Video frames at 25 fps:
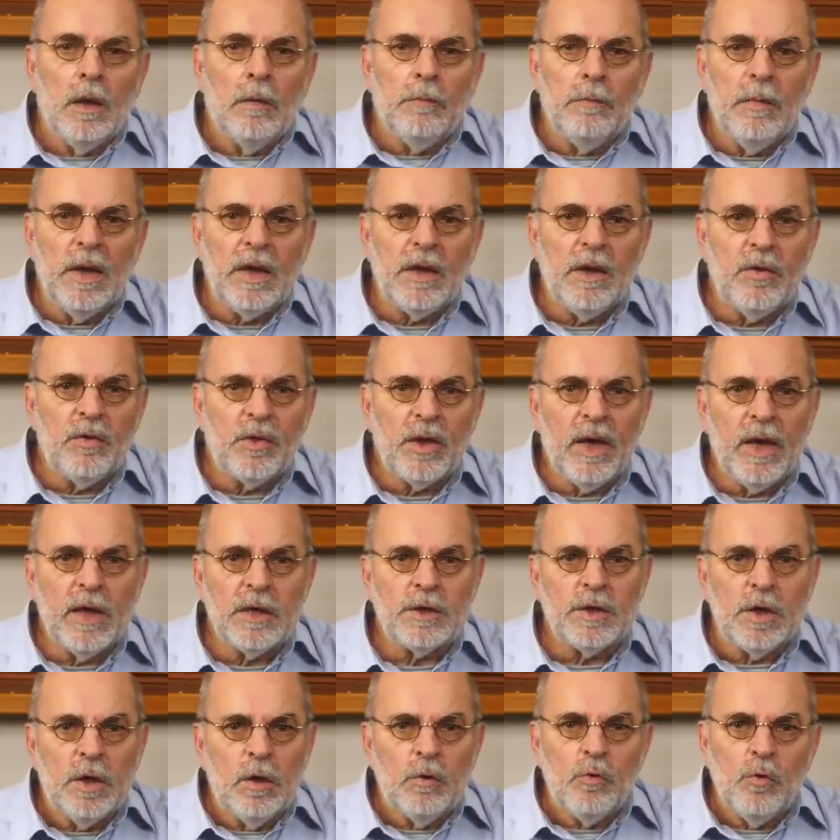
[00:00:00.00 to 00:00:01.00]
Many
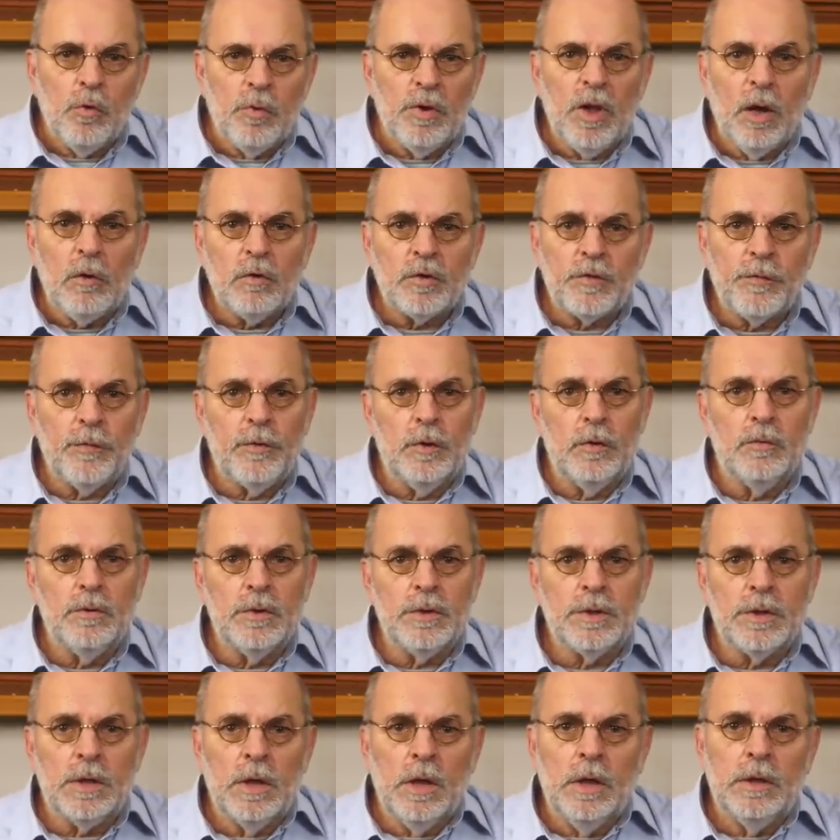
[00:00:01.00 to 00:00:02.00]
thanks to those
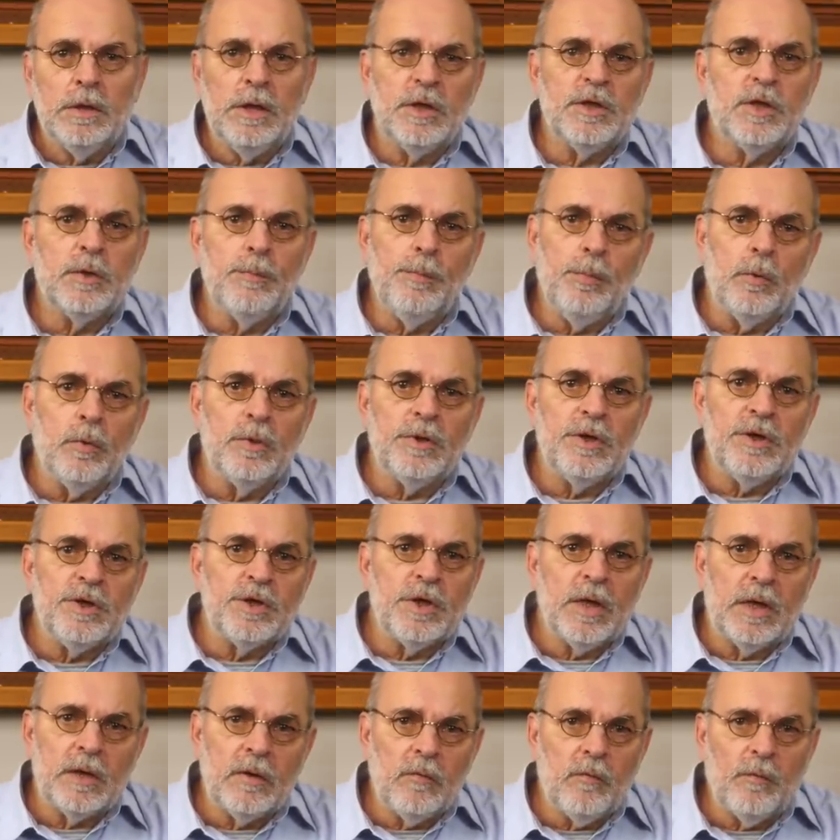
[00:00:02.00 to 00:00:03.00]
viewers that support this
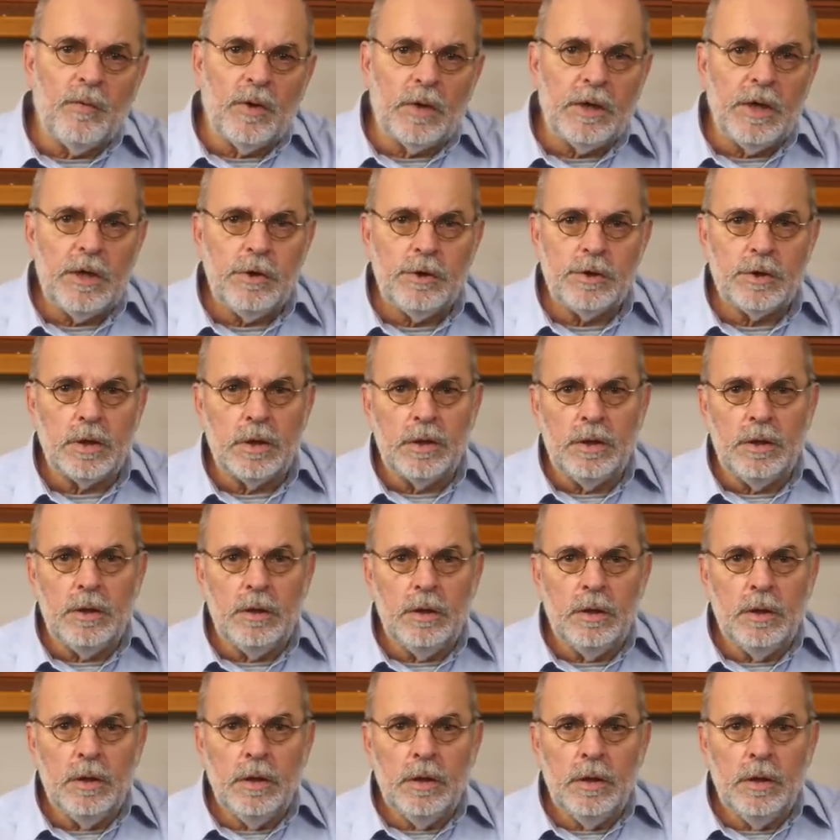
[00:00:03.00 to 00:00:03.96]
channel financially.